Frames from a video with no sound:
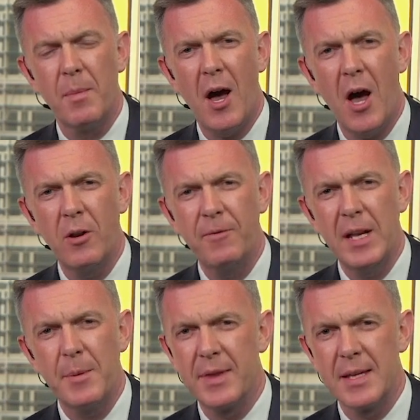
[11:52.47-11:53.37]
How do you feel
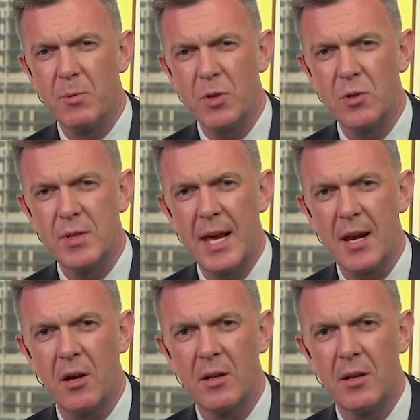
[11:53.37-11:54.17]
about this? What's your take on